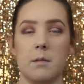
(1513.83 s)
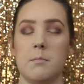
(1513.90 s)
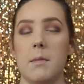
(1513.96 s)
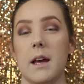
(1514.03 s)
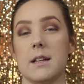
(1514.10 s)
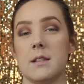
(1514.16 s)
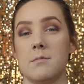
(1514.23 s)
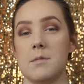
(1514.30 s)

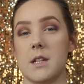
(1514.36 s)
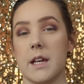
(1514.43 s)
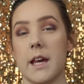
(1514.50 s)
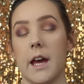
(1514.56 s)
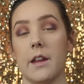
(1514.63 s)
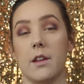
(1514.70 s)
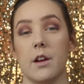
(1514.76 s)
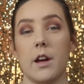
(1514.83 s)
mix them
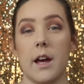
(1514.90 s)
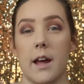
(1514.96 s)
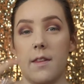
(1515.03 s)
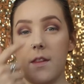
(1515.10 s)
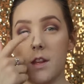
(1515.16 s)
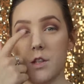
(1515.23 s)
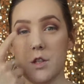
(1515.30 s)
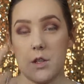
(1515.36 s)
together,
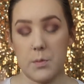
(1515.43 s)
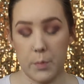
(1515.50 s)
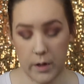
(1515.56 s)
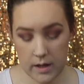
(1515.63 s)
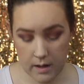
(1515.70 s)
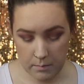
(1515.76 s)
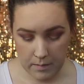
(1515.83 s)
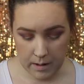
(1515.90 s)
and then just
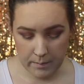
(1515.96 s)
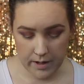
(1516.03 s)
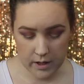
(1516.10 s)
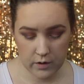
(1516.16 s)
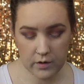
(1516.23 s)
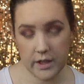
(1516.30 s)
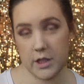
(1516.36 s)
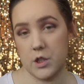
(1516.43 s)
put them on my
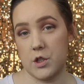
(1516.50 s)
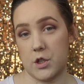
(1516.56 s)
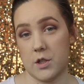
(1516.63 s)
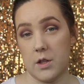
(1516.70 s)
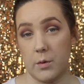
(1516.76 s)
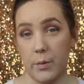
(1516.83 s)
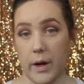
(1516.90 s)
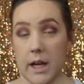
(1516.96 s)
crease
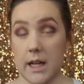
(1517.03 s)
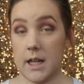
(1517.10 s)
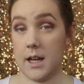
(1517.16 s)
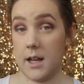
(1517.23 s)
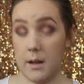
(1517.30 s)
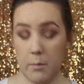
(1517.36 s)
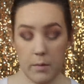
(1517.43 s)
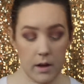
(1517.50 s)
just to brighten
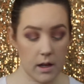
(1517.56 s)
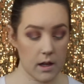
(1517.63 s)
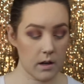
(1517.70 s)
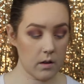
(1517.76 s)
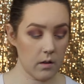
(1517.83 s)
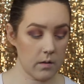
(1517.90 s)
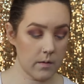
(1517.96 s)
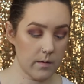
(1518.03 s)
it up a
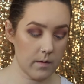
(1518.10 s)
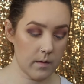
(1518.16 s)
little.